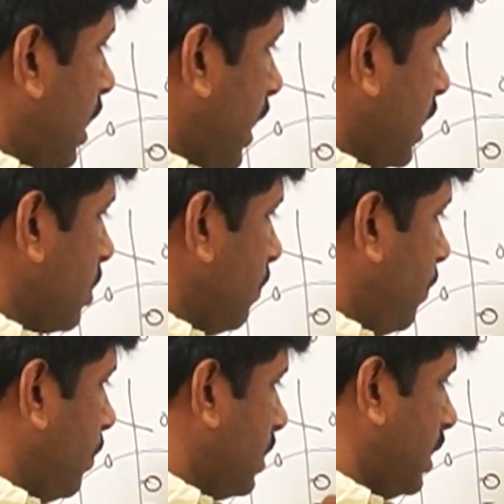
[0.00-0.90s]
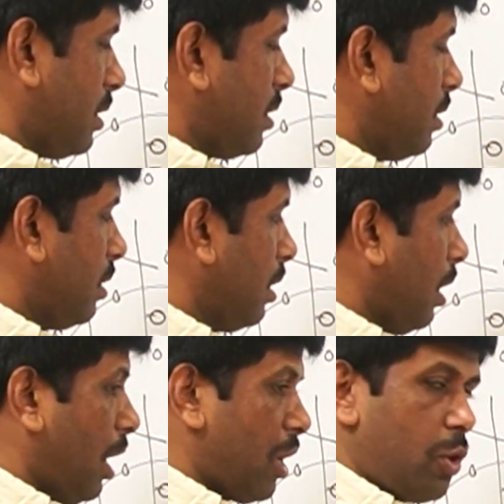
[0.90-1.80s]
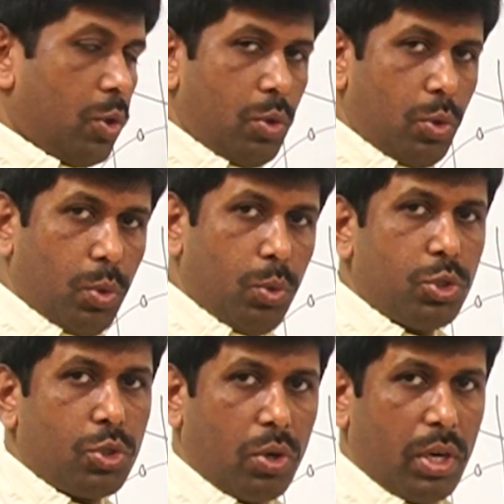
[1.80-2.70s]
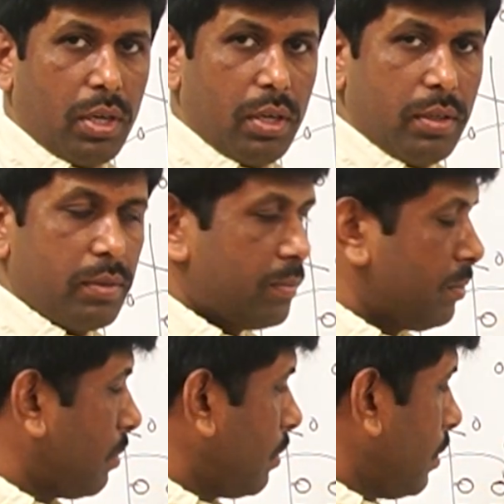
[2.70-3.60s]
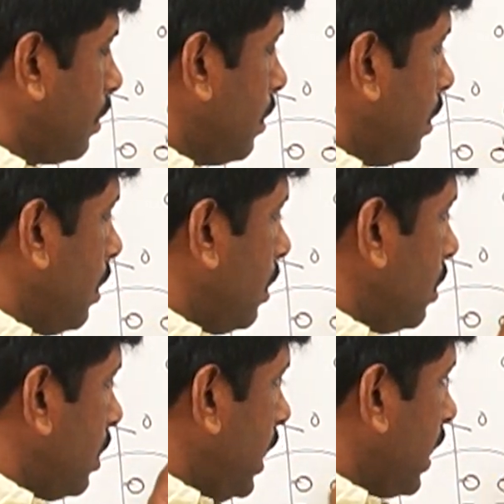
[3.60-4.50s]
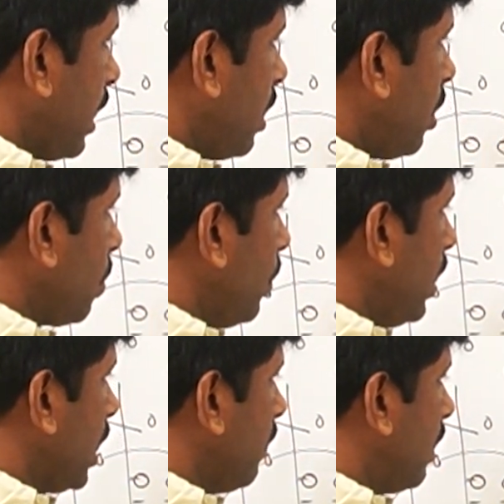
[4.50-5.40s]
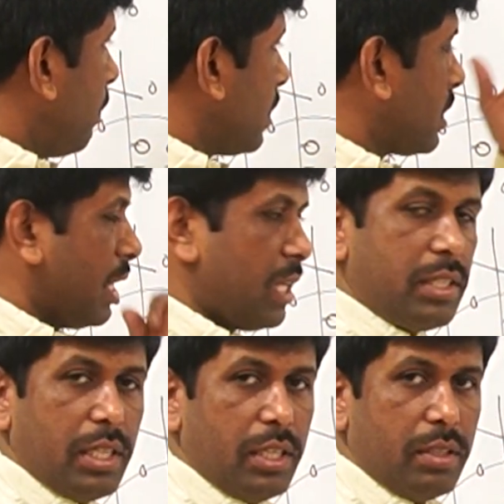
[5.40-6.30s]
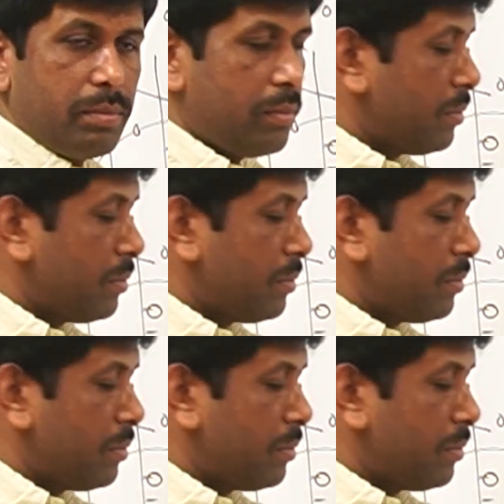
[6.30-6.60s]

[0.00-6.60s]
attraction forces are too strong, they cannot go into the vapor state easily.